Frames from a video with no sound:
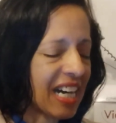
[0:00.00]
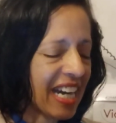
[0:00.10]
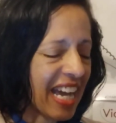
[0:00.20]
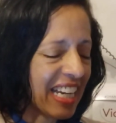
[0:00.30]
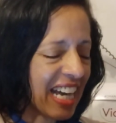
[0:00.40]

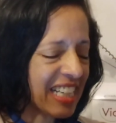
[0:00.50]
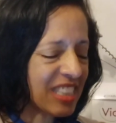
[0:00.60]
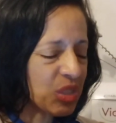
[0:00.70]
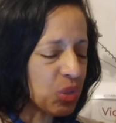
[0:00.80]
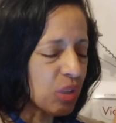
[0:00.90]
I
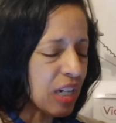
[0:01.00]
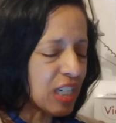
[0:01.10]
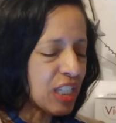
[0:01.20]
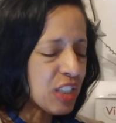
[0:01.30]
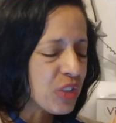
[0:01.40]
align to
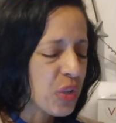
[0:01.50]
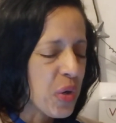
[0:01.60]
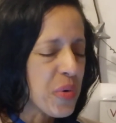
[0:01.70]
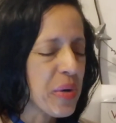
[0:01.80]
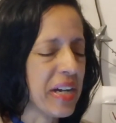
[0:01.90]
learn,
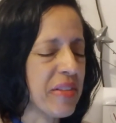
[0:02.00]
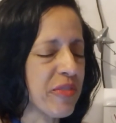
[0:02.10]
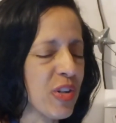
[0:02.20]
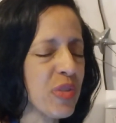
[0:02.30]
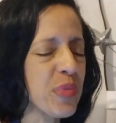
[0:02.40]
grow, and
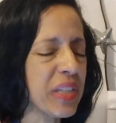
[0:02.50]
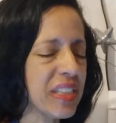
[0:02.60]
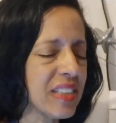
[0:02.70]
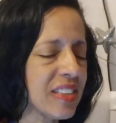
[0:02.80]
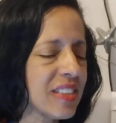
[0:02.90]
evolve
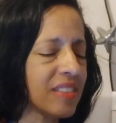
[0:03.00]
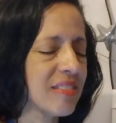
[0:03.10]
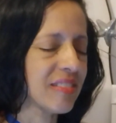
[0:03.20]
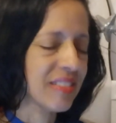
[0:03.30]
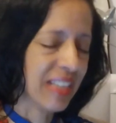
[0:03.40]
with it.
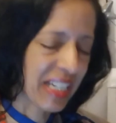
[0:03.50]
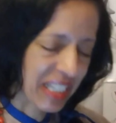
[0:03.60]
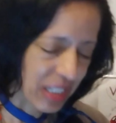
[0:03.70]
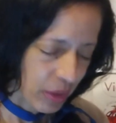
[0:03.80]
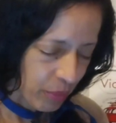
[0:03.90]
Take
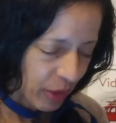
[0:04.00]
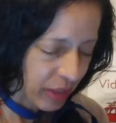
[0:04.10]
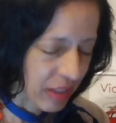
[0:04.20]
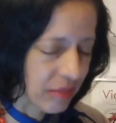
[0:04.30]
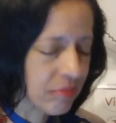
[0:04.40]
a deep
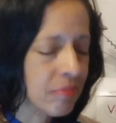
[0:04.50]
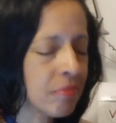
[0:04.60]
breath in.